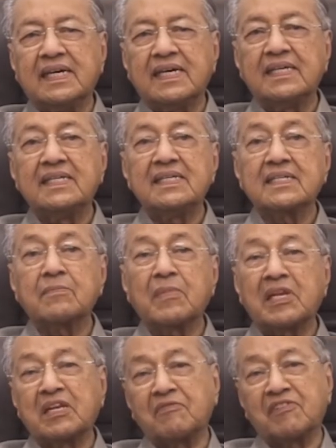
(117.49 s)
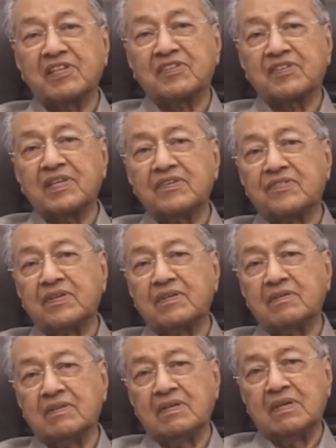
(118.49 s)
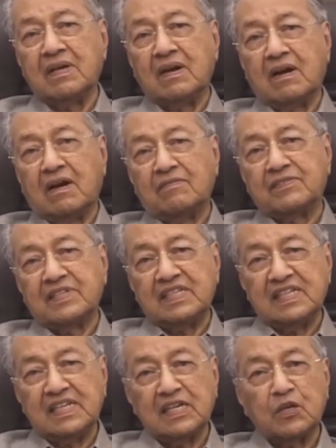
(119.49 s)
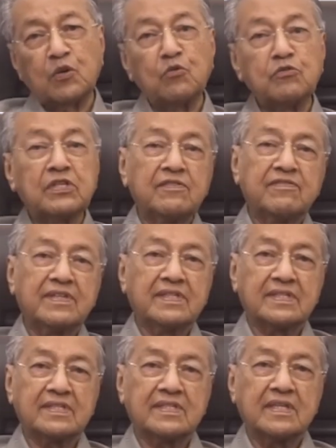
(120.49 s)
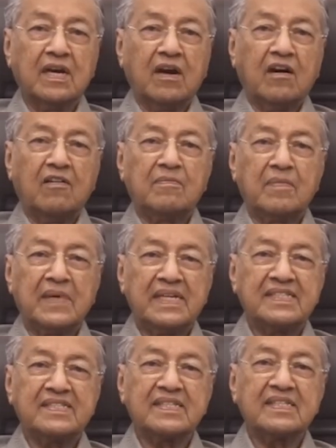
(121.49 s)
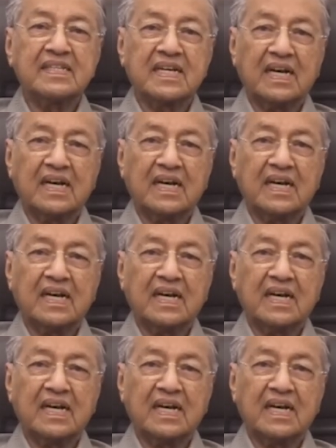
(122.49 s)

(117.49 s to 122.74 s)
It is a manifestation of the inclusiveness of Malaysian